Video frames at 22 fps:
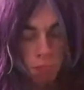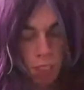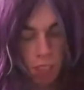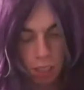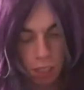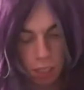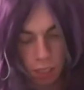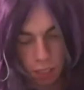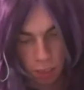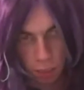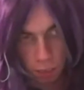
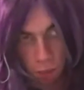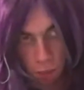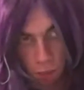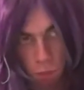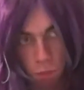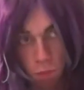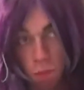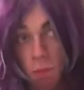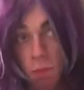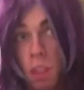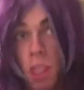again
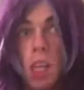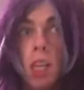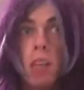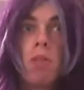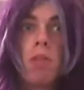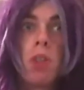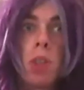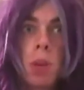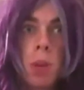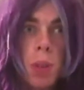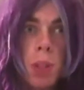
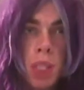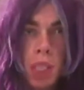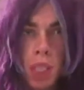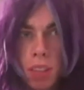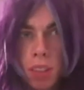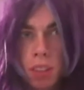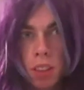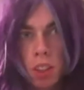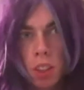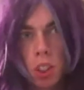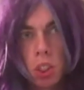for
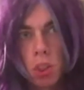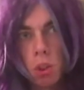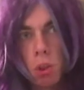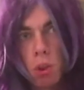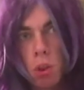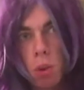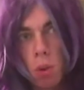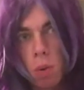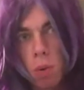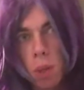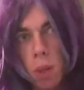another
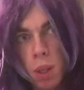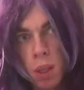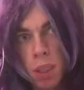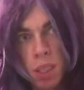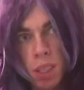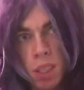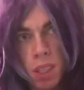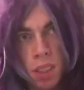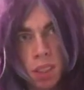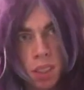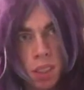story.
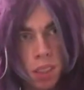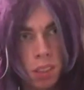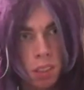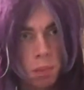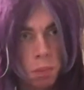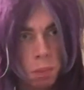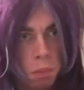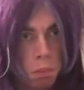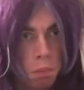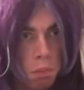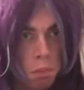
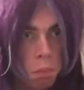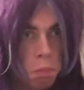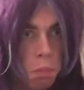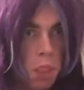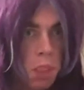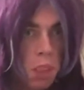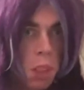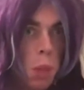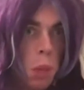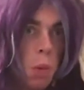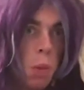
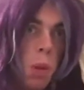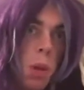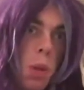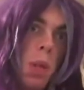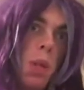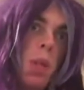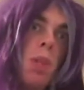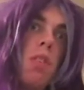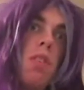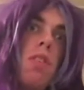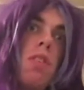This one
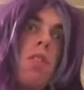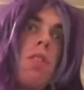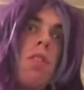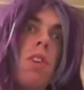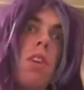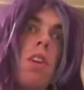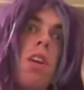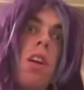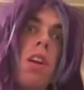is